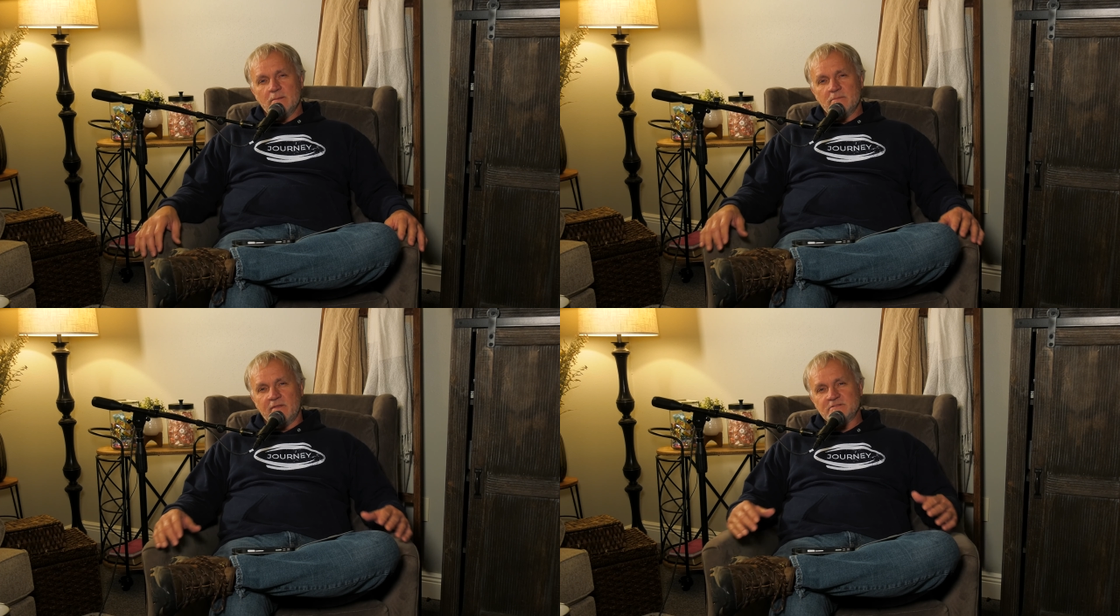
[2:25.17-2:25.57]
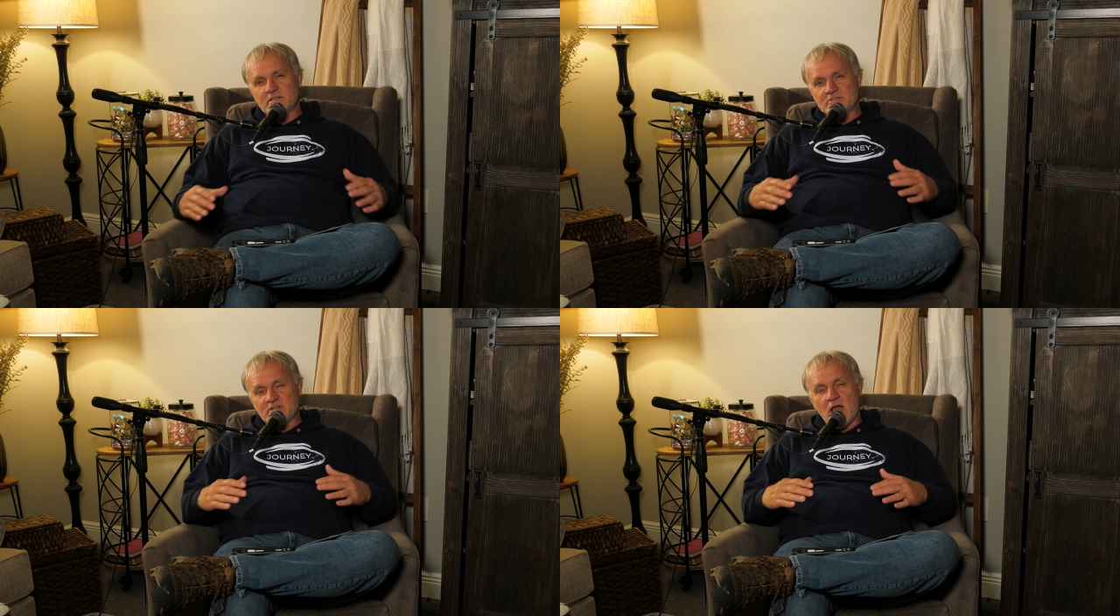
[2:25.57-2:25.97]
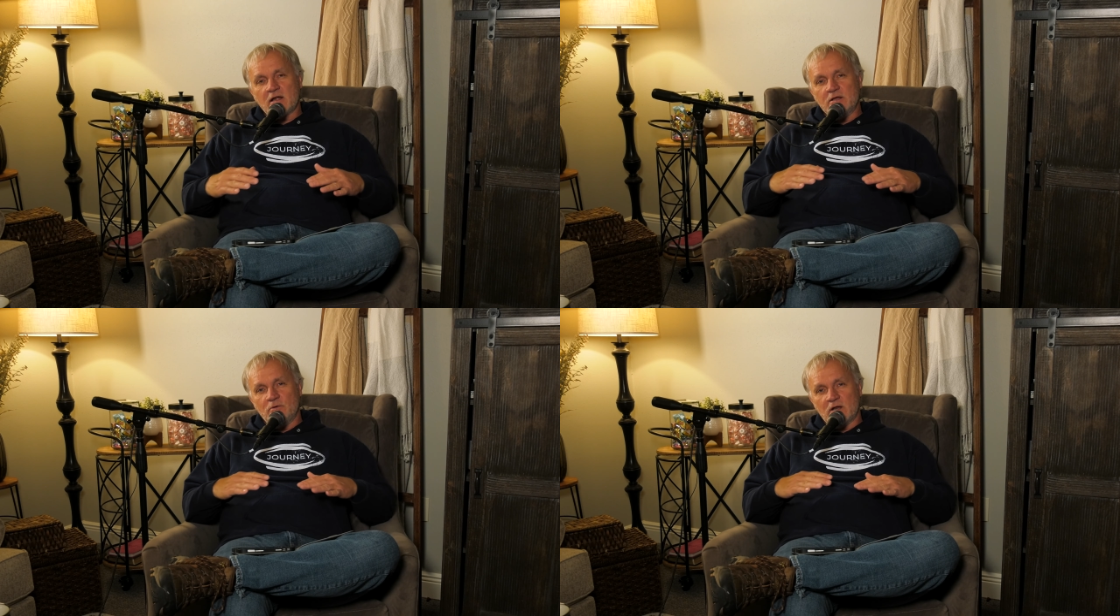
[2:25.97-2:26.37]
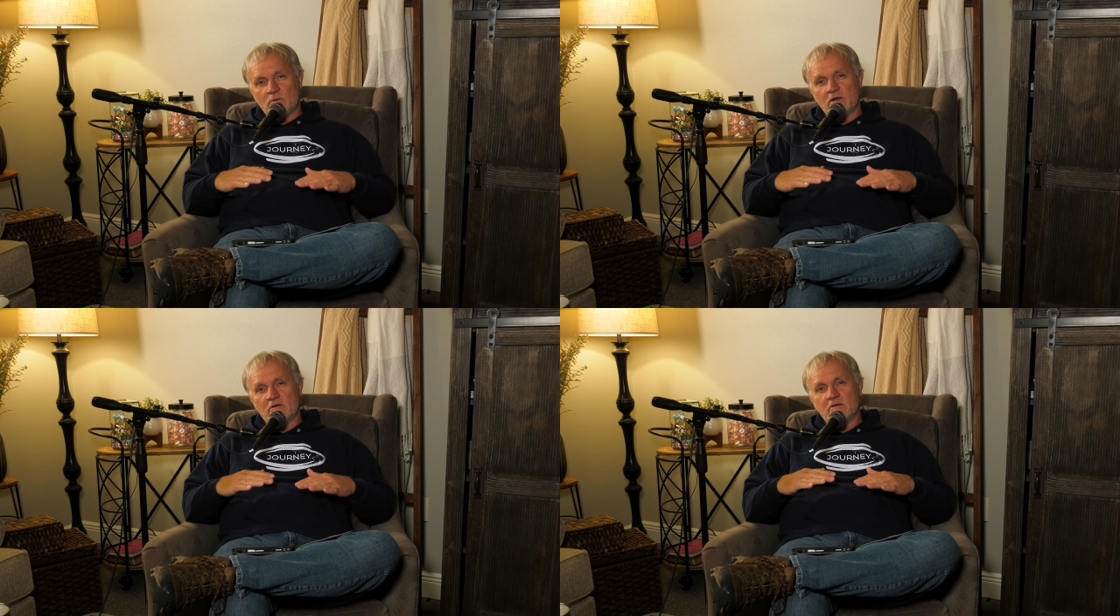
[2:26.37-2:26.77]
But that's exactly what I
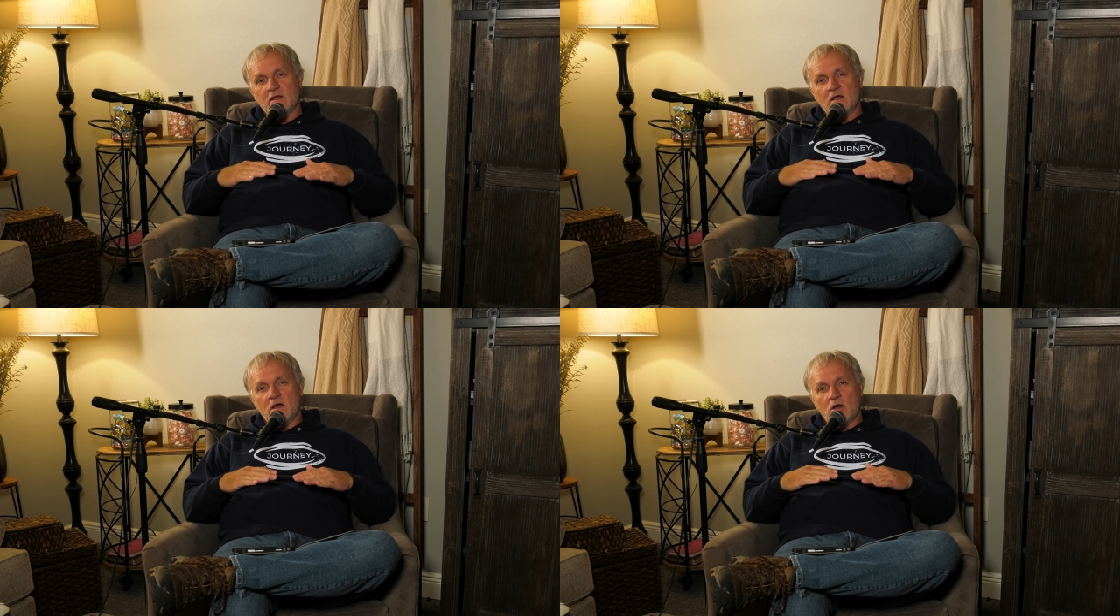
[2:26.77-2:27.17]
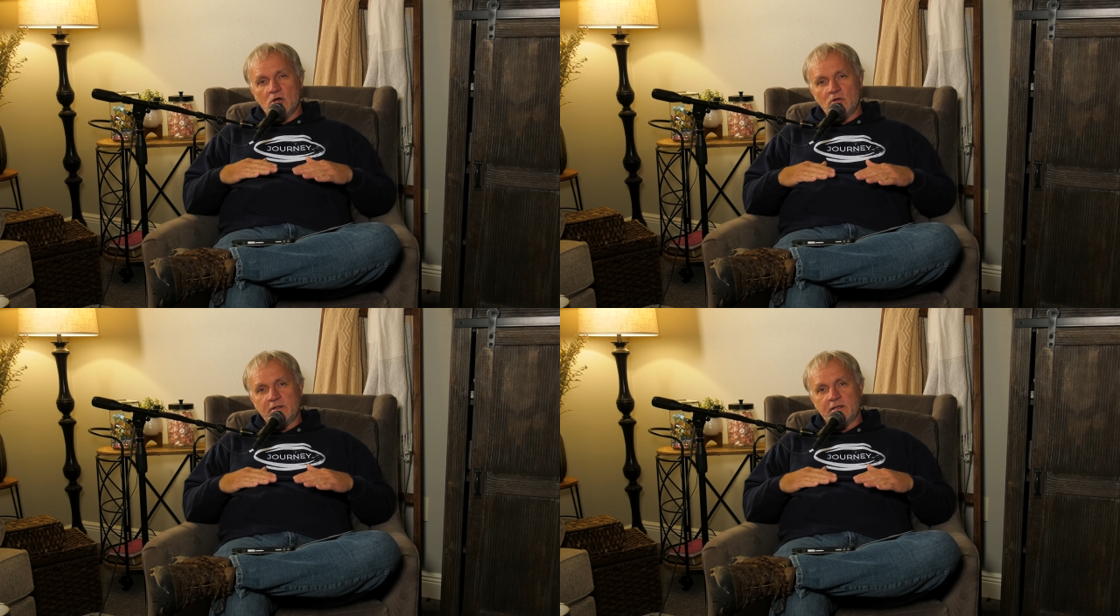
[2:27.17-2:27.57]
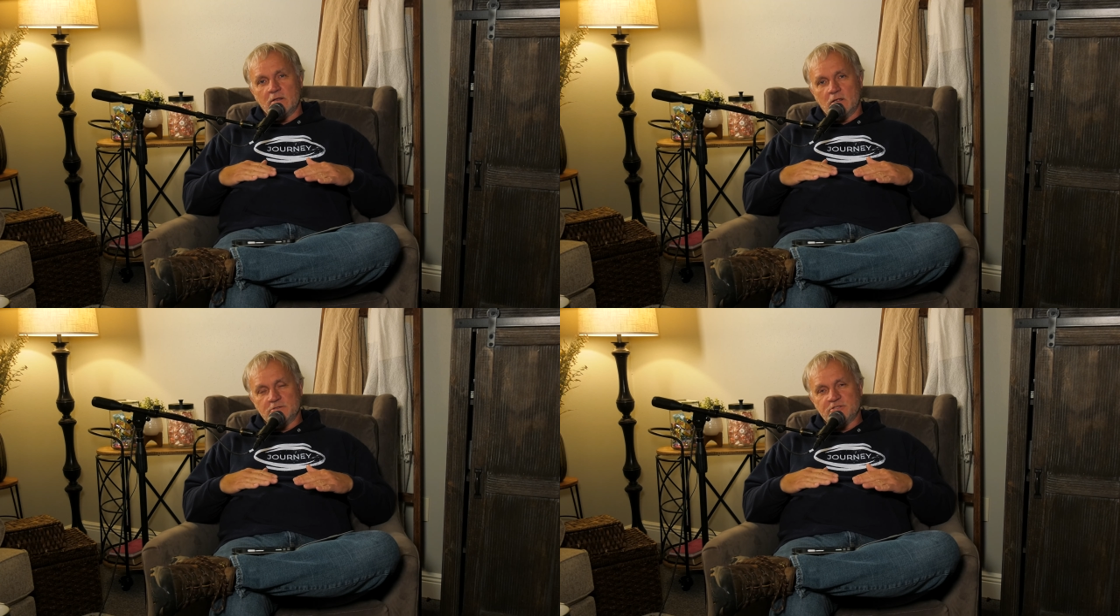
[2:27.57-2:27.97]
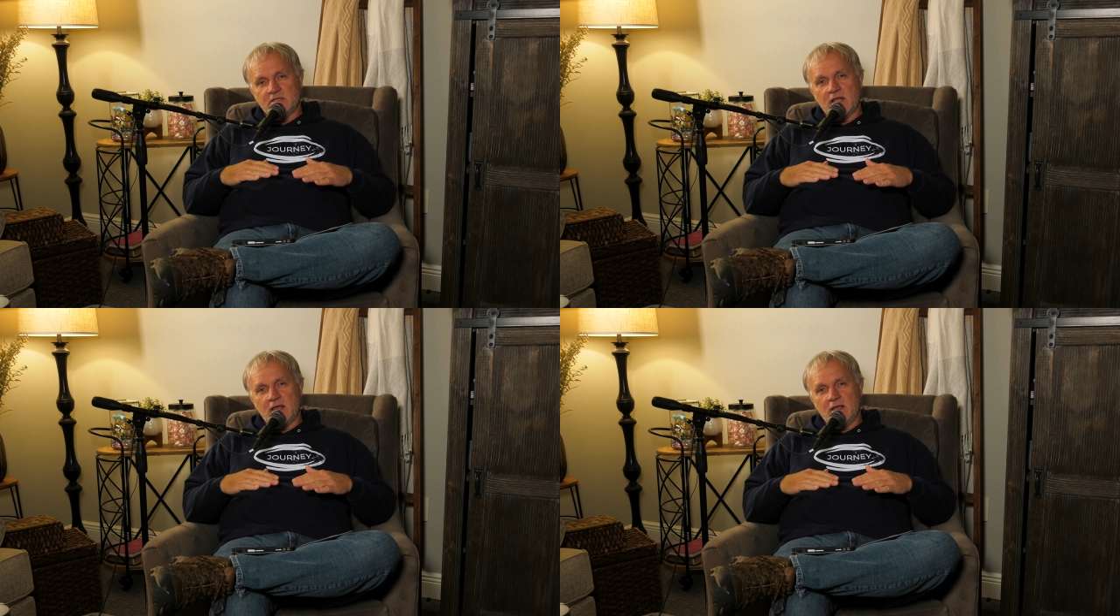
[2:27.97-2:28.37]
want to hone in on
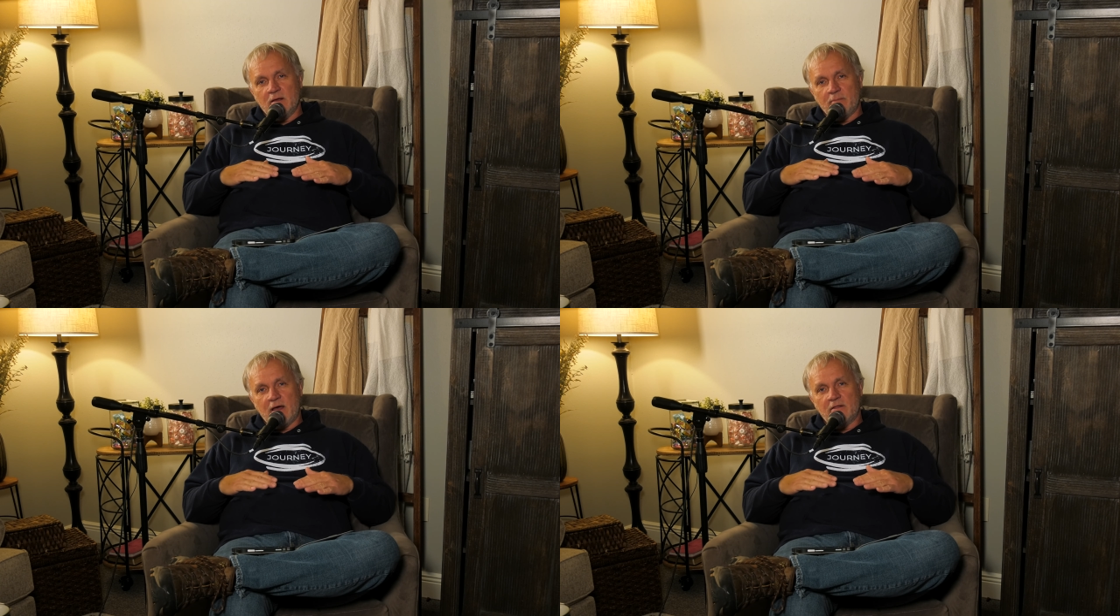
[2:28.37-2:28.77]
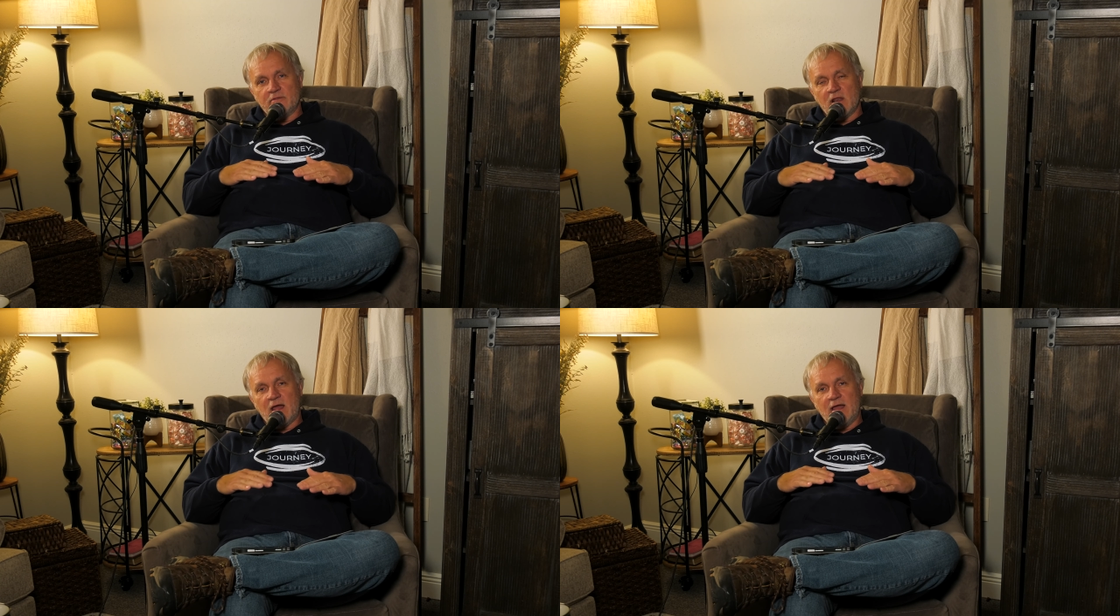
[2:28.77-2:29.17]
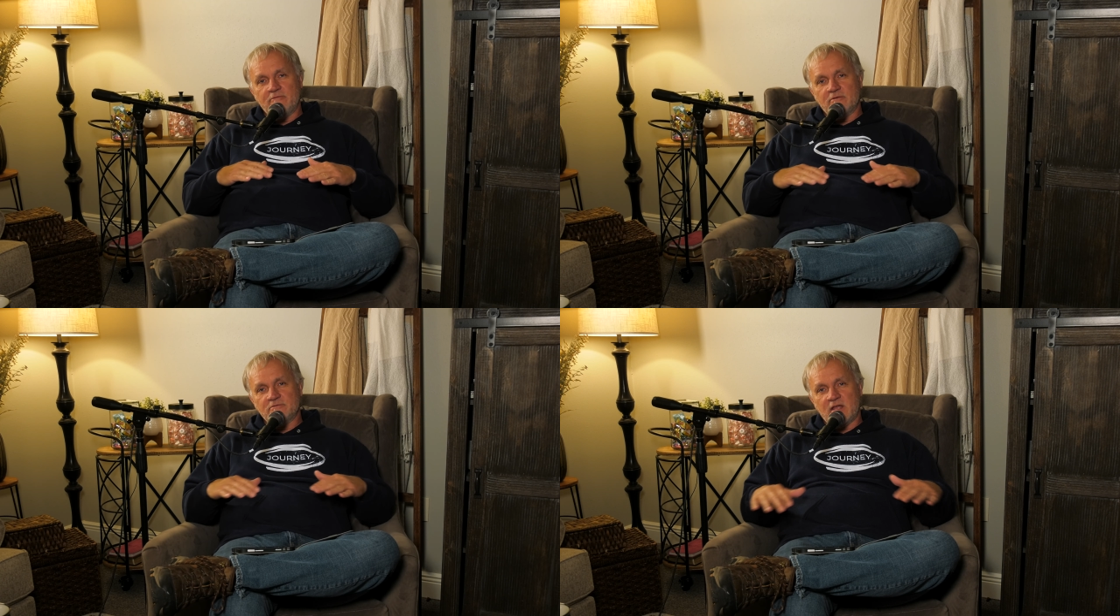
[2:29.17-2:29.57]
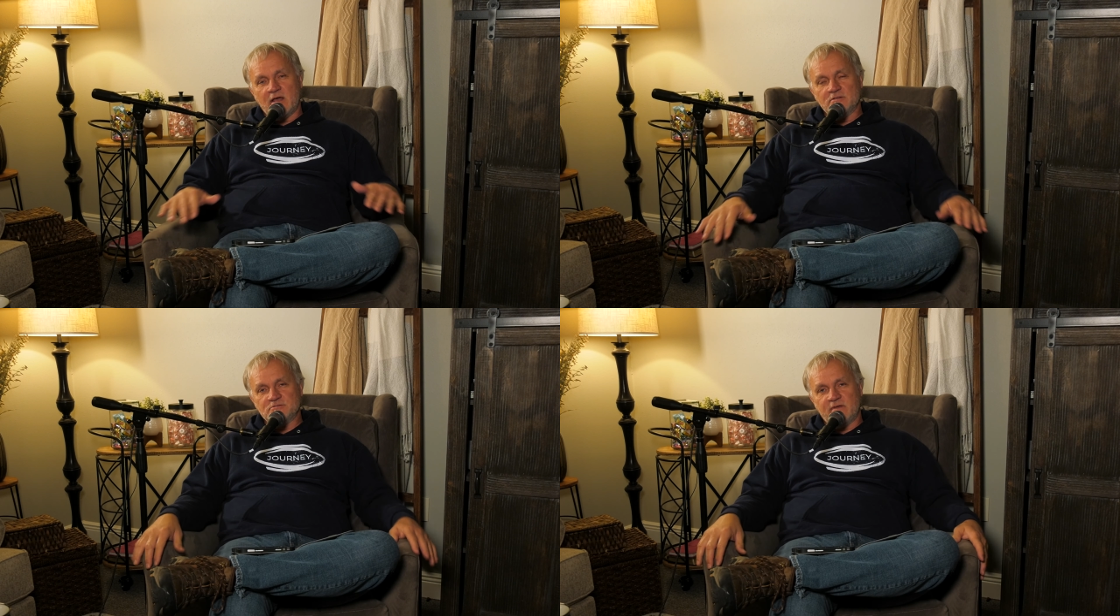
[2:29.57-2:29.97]
today about the life of
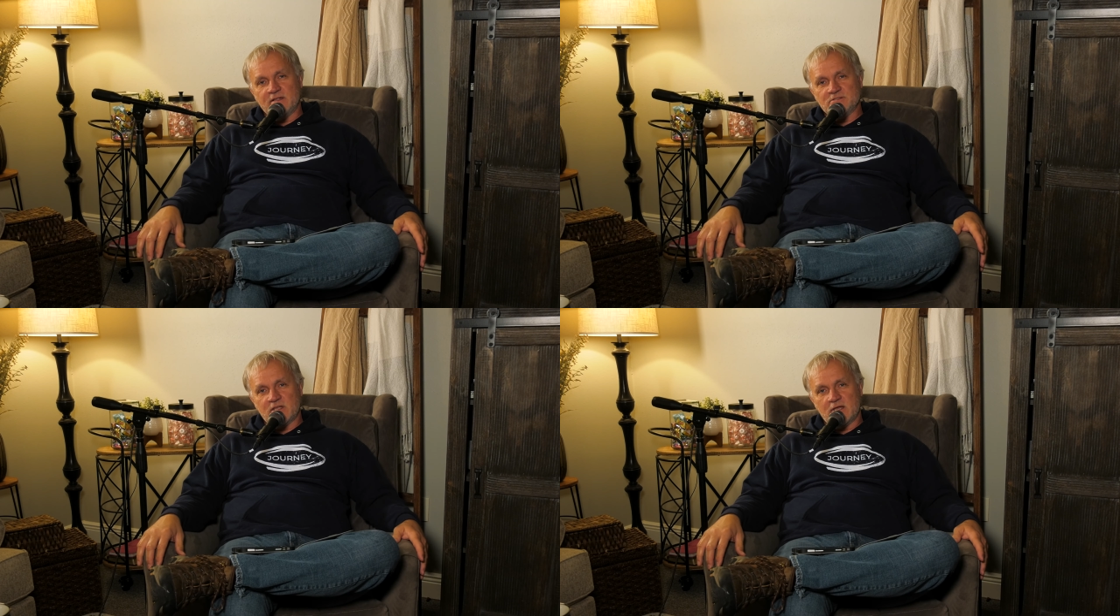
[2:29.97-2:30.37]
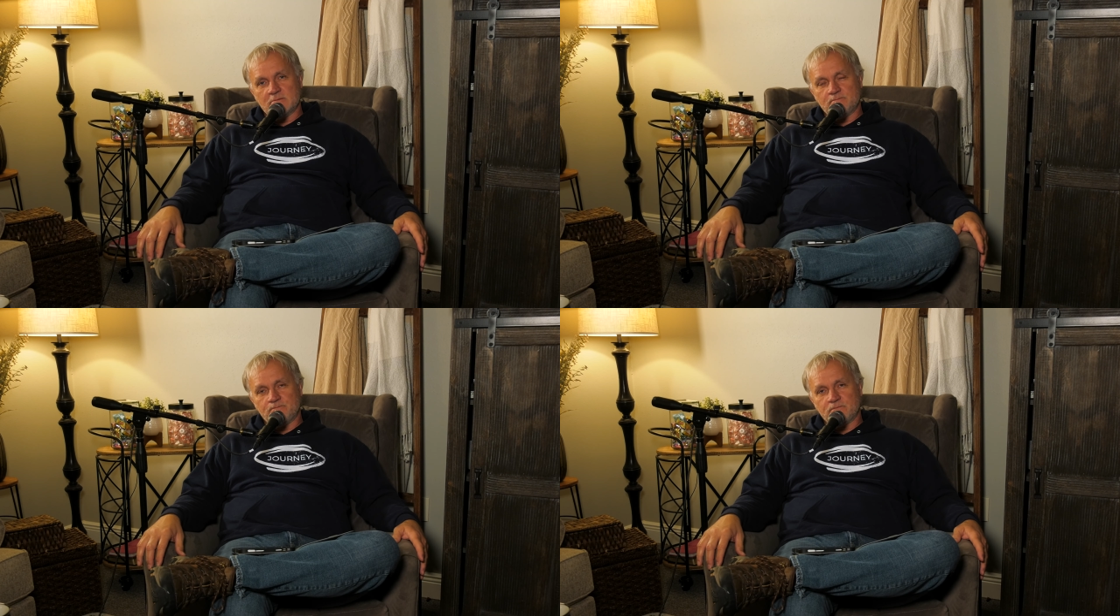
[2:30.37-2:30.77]
Townes Van Zandt.